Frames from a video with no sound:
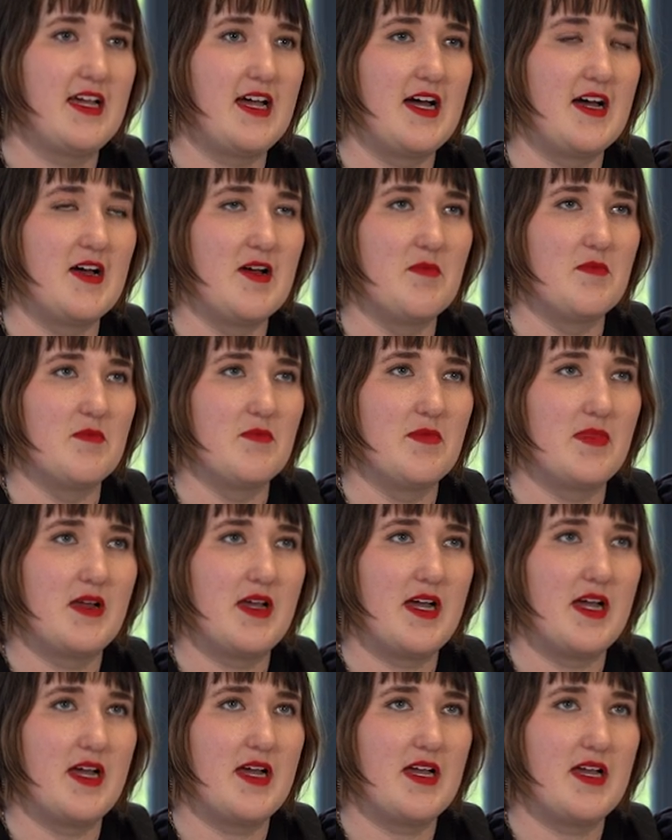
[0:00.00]

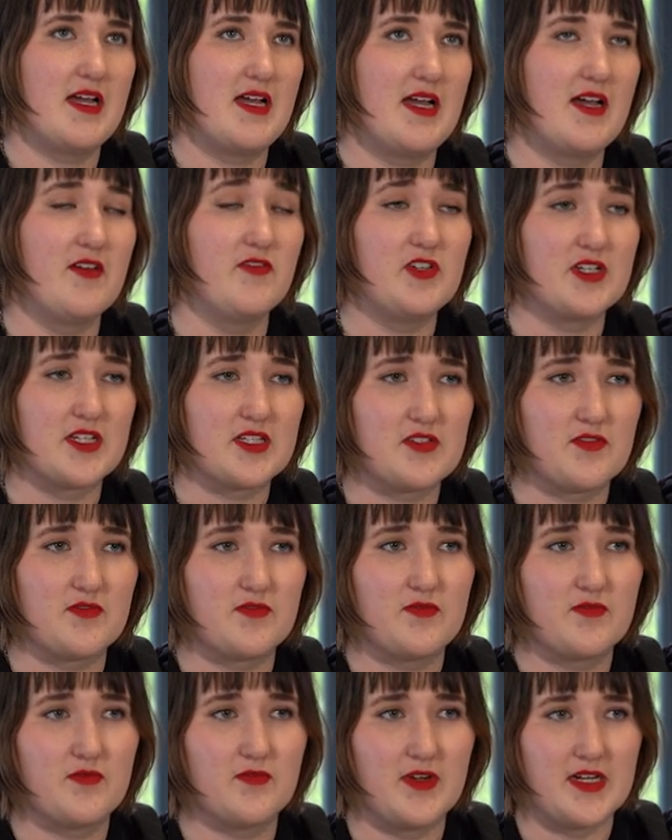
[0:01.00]
I've just
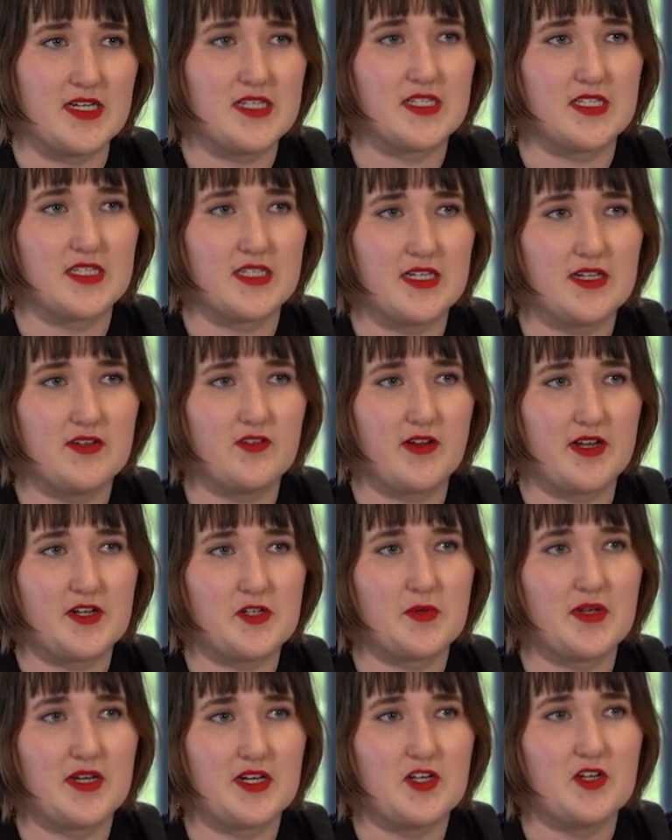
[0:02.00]
recently
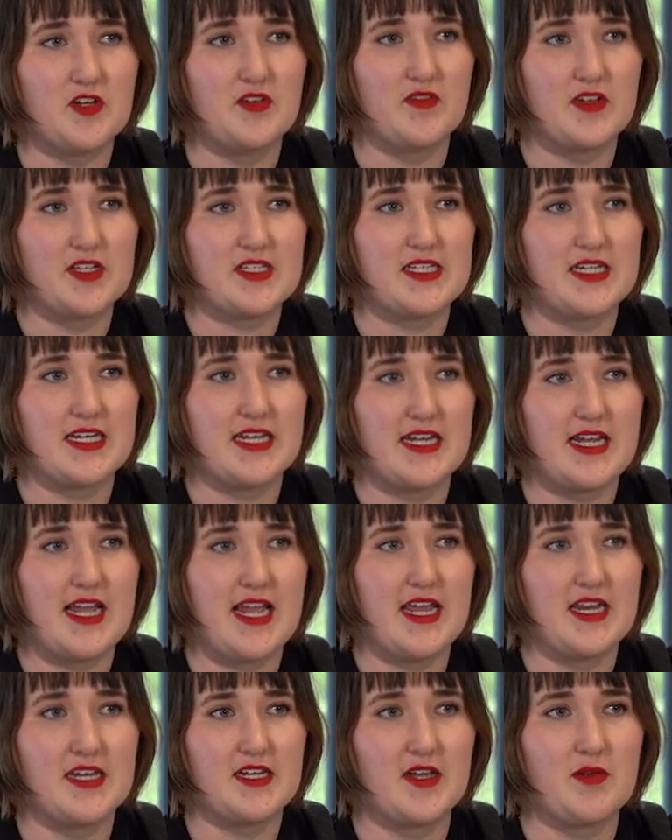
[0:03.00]
graduated university
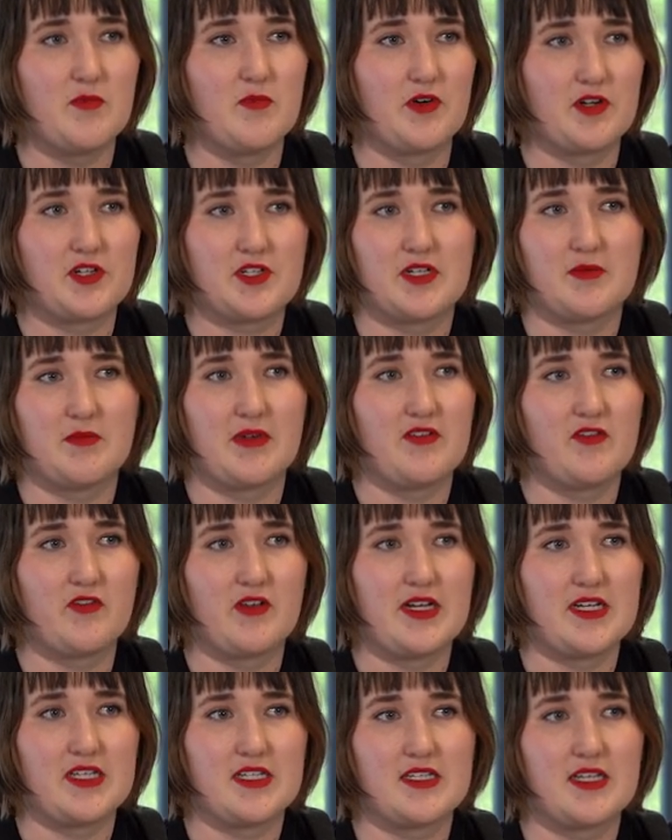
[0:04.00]
and I'm watching my
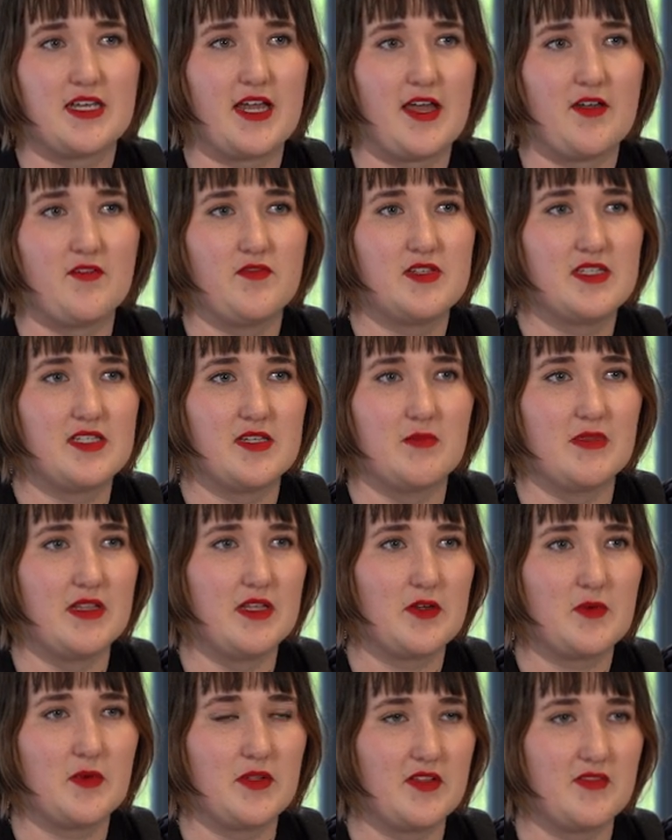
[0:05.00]
friends that have
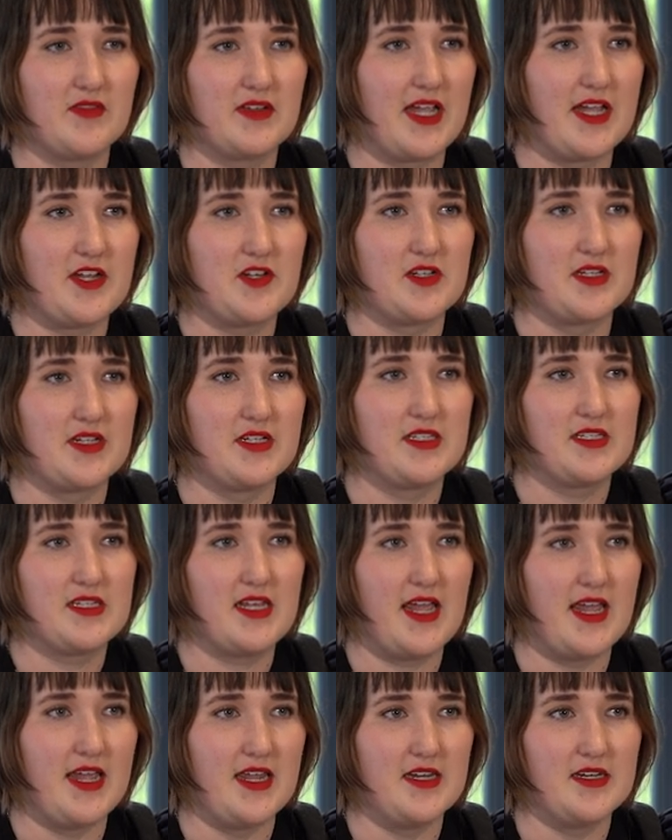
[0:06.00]
similar qualifications
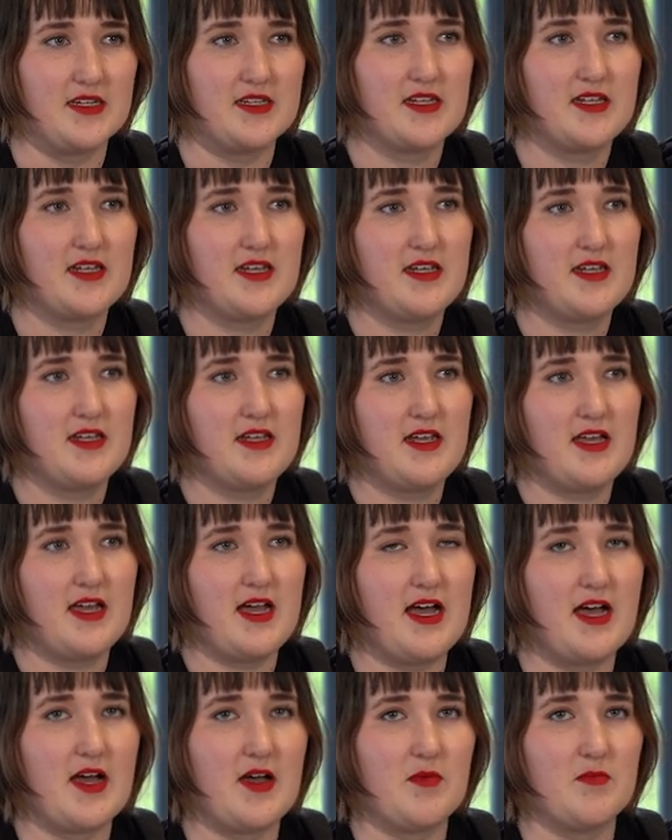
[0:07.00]
and
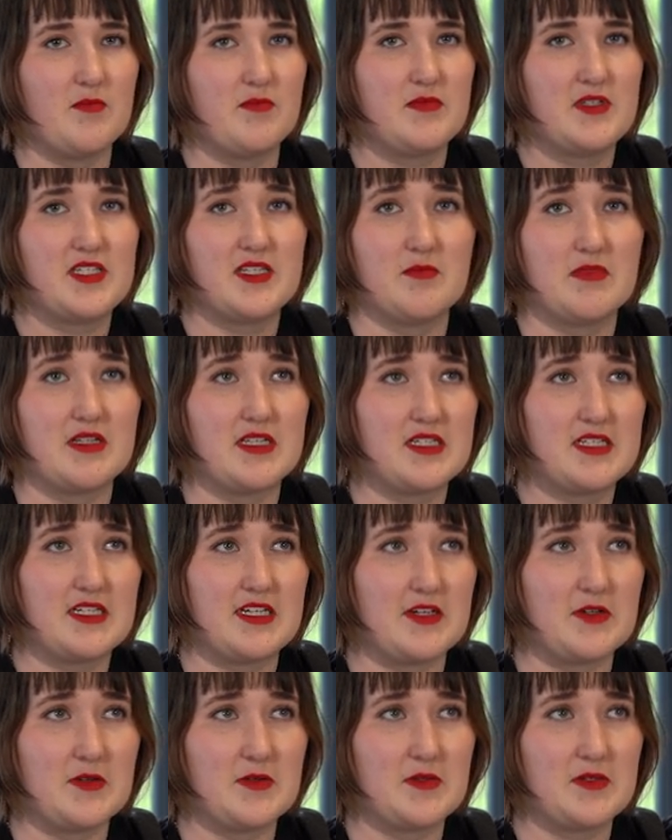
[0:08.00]
similar
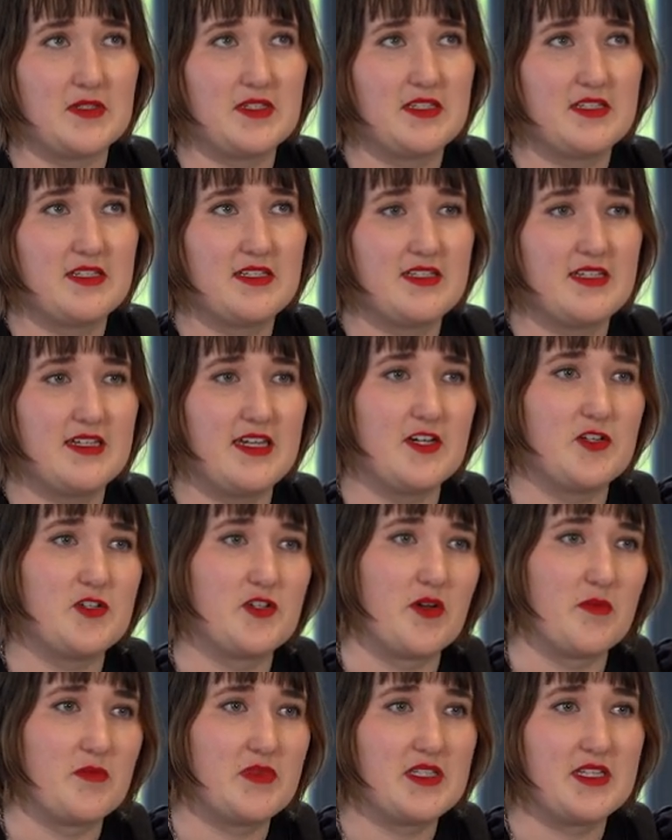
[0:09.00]
skills get
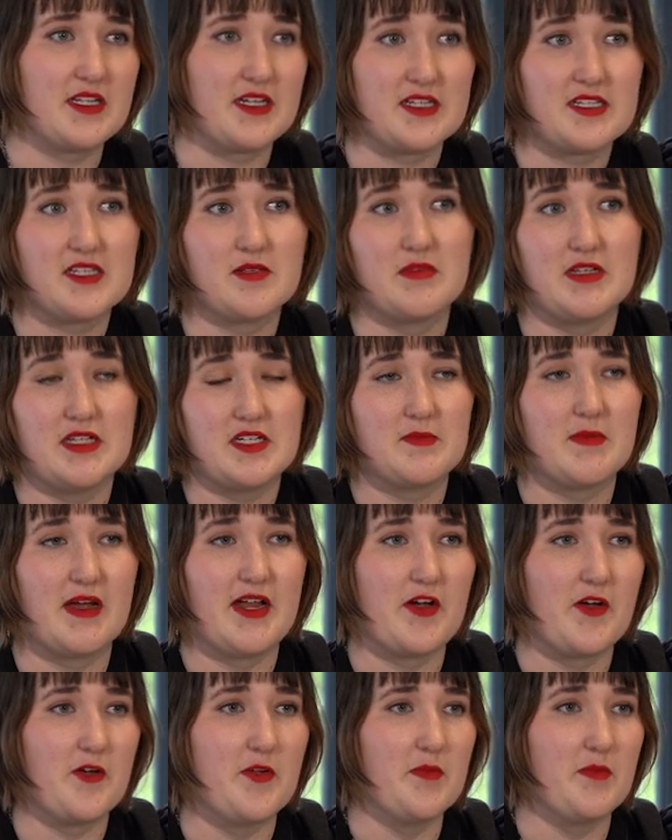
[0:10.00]
jobs that are similar to
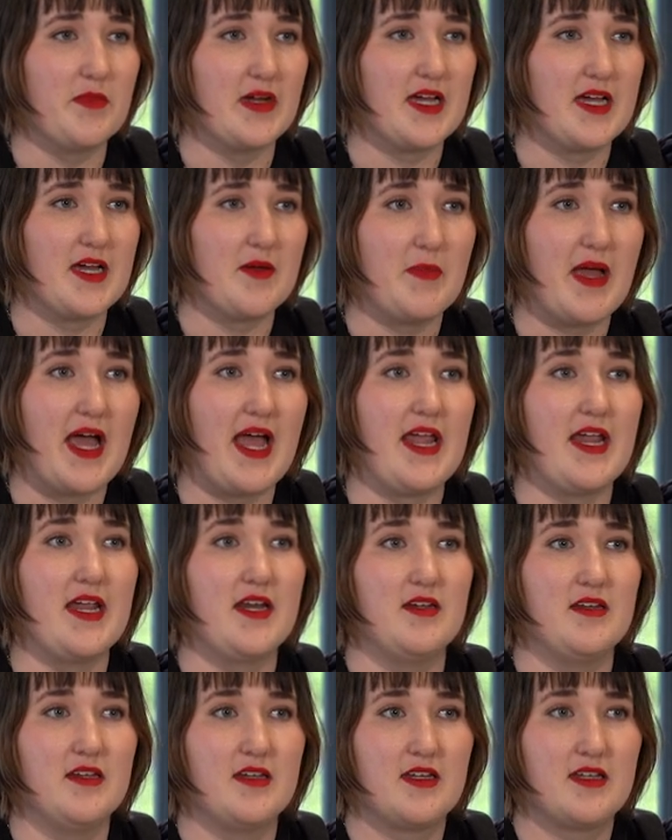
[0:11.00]
my own but are paid